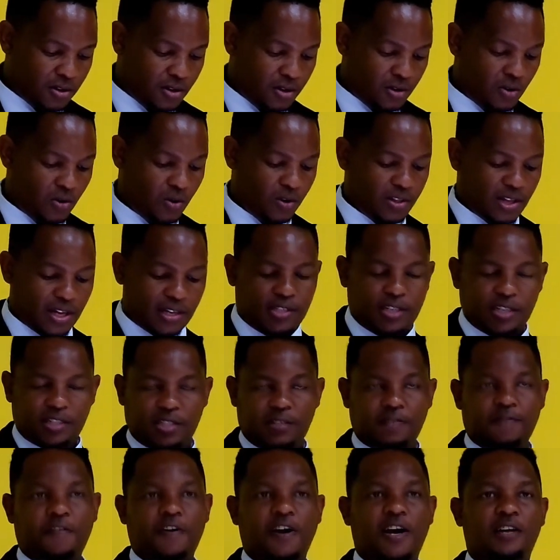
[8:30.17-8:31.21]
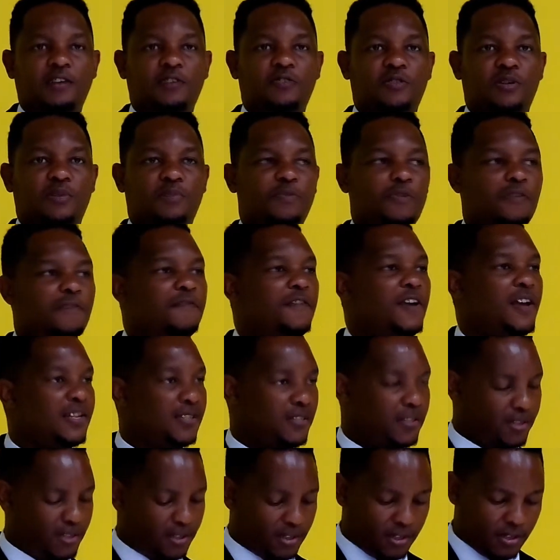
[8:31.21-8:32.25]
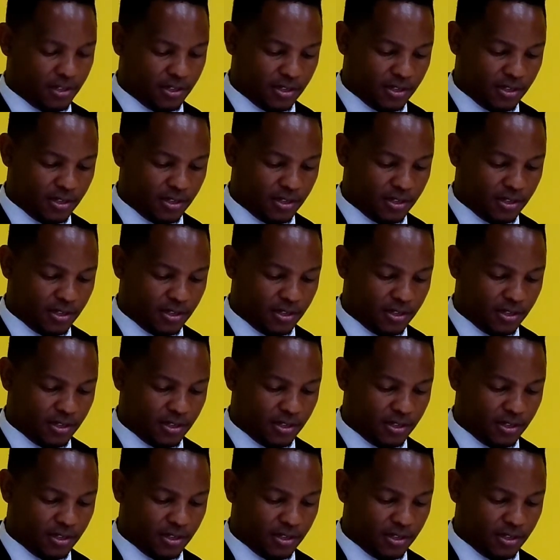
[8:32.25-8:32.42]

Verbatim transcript: or that testify to the professed